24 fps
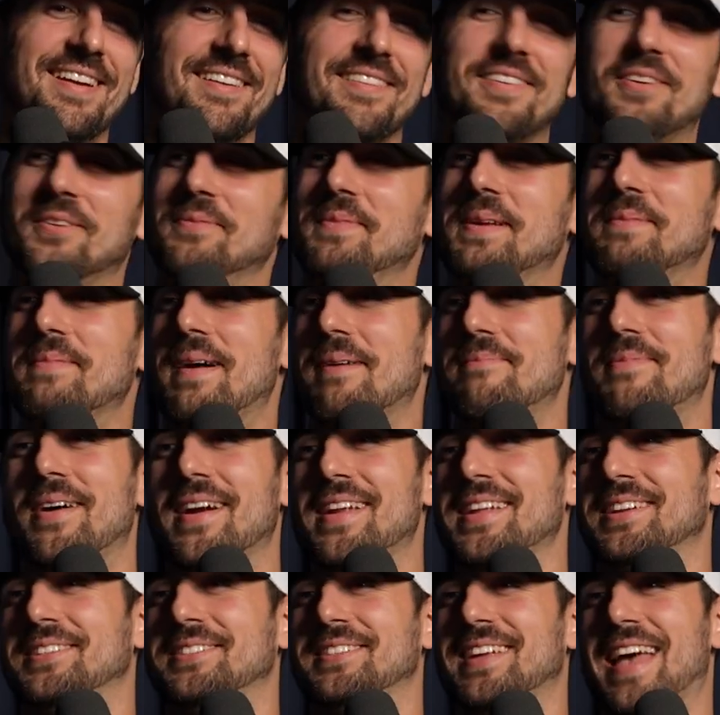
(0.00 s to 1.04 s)
it was me and my
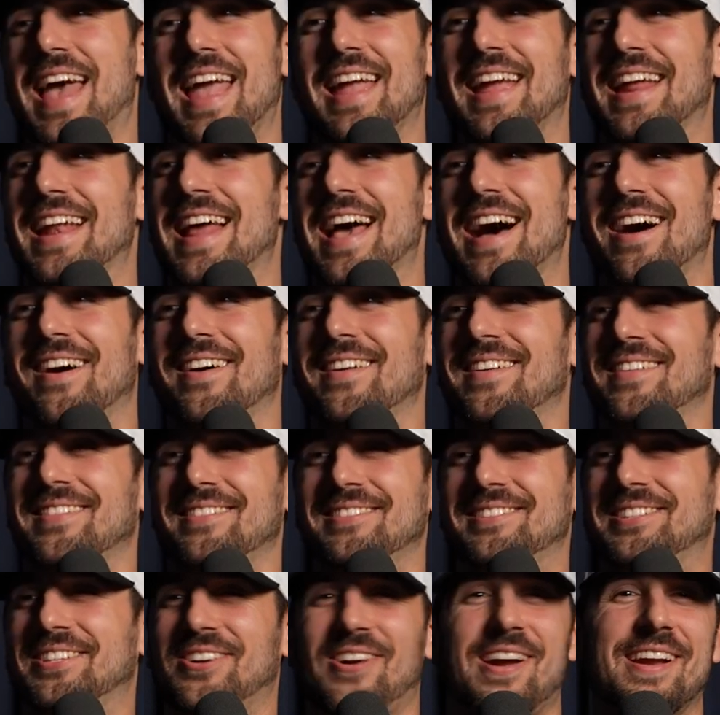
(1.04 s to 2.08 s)
buddy just hanging out,
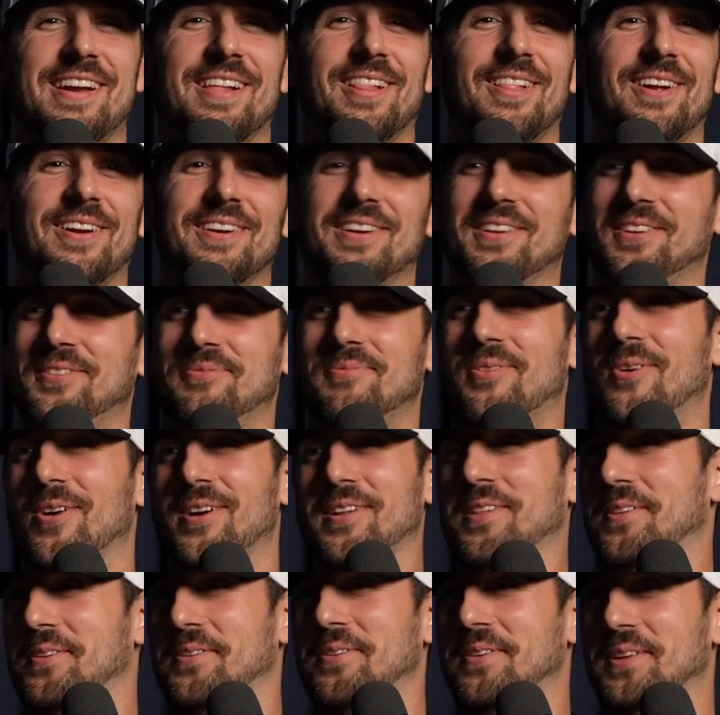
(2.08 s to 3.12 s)
trying to learn a sport
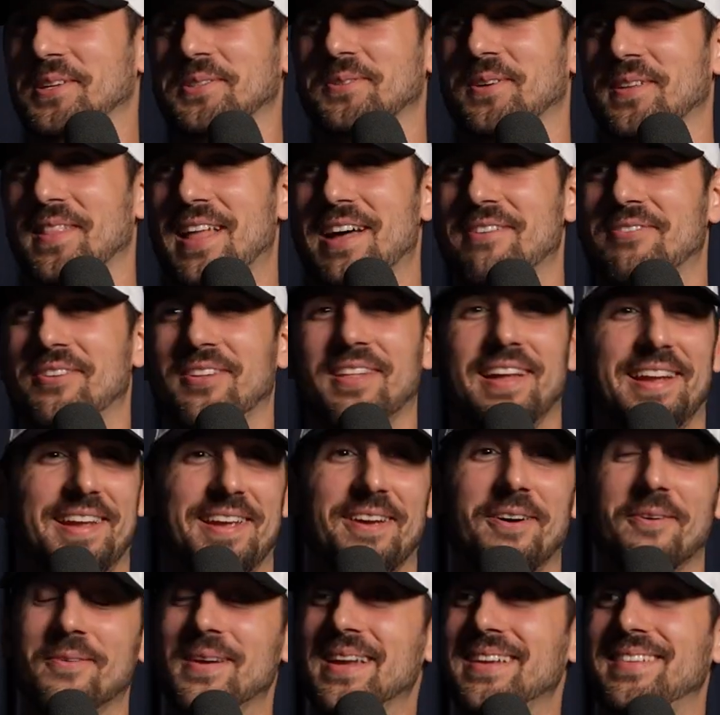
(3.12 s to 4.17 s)
at the Division I level. Like,
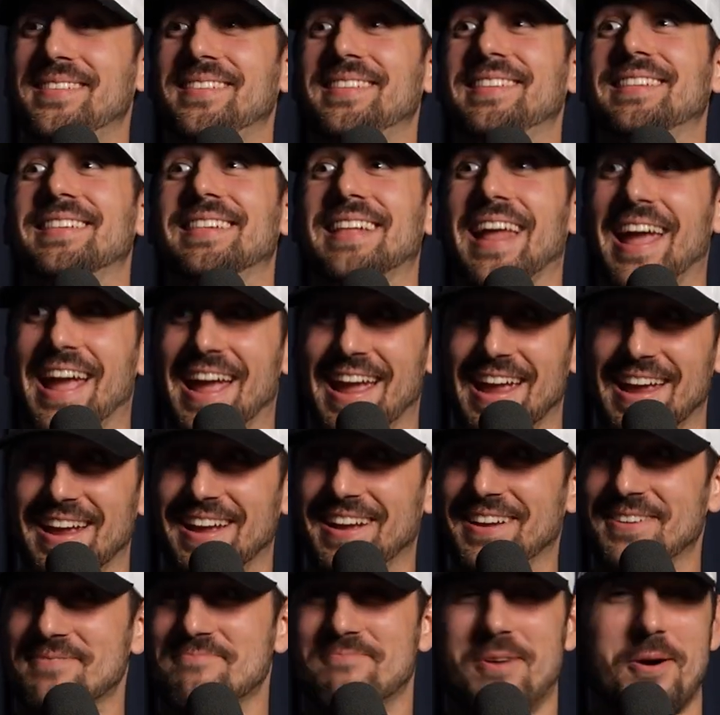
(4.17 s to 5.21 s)
yo, we stink,
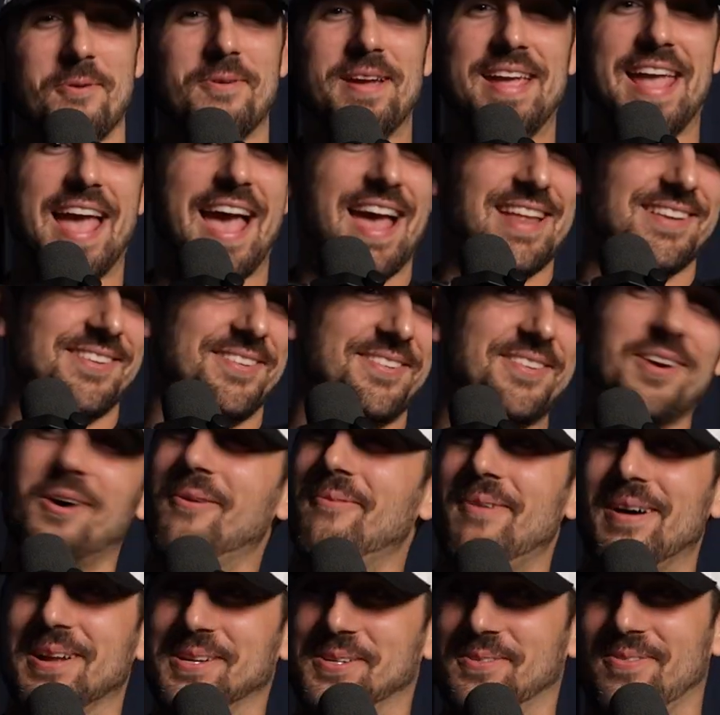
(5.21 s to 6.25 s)
but we had so
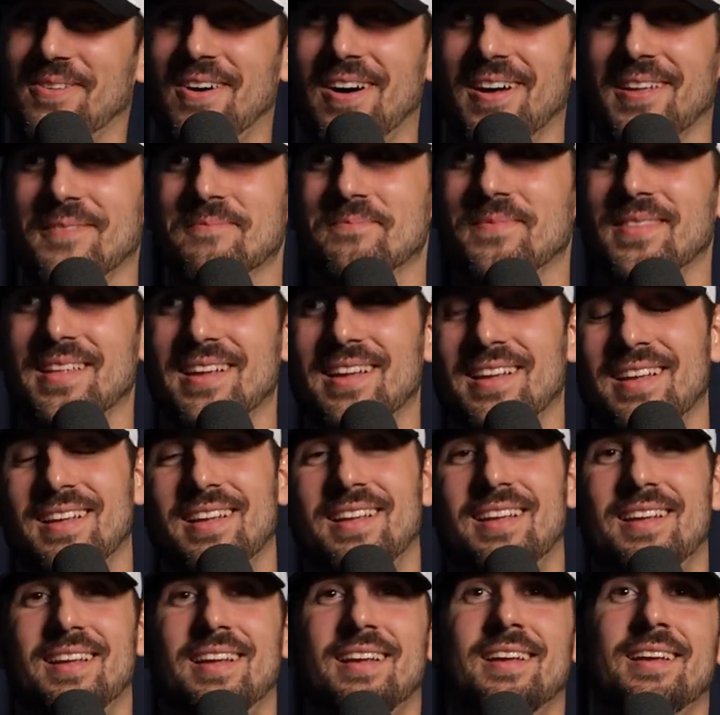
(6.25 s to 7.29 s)
much fun.
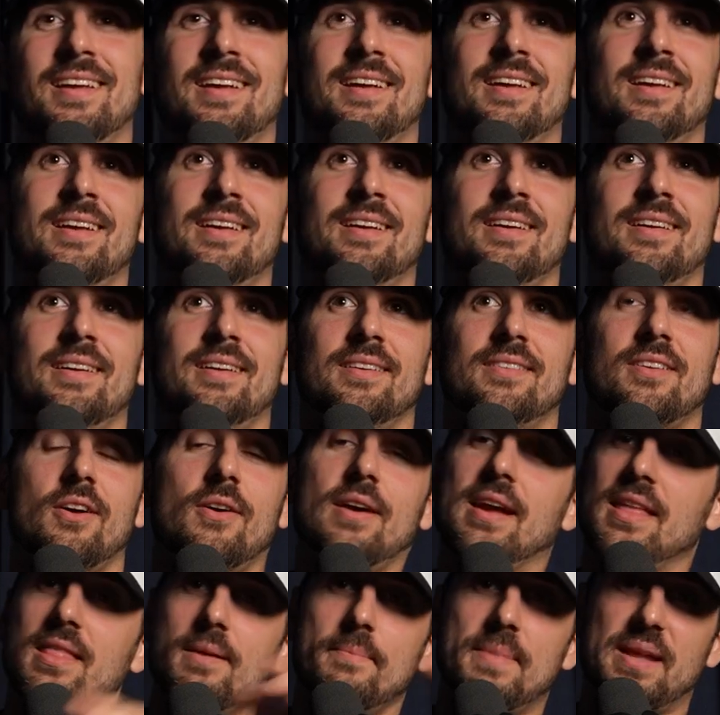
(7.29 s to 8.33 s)
So
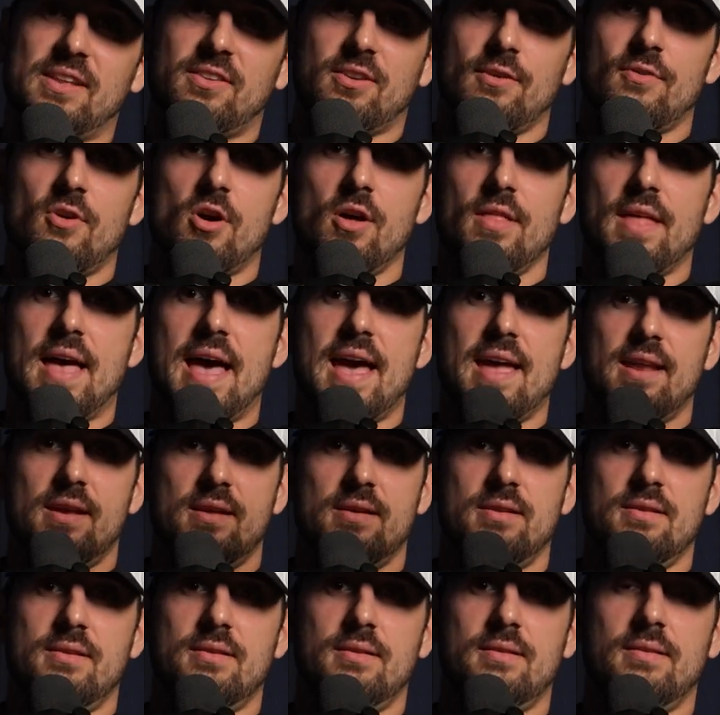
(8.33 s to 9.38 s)
in the midst of all that
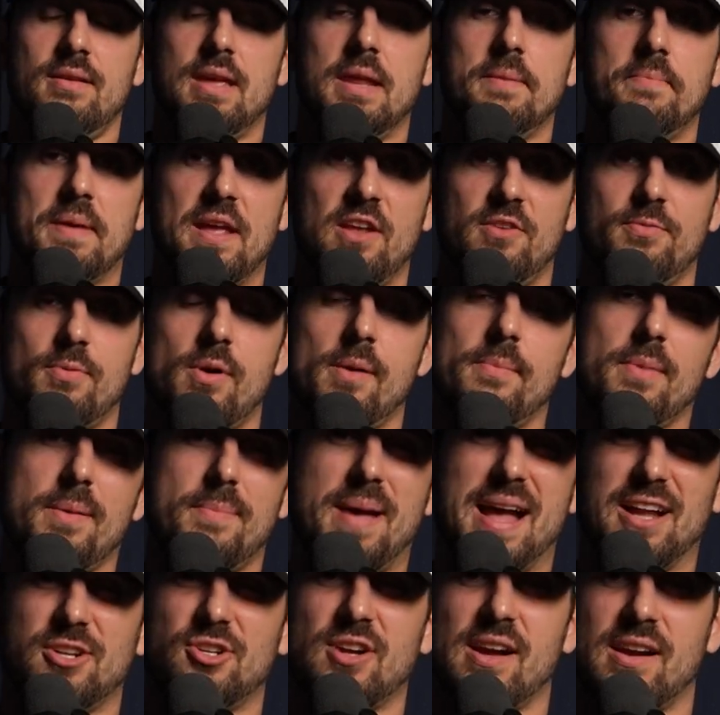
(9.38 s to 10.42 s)
in baseball, I'm going to
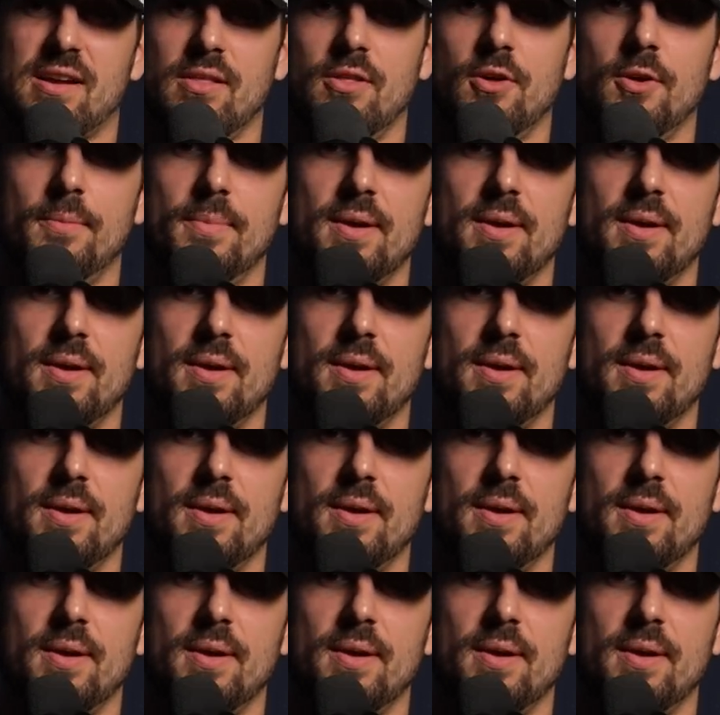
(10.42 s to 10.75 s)
backtrack a little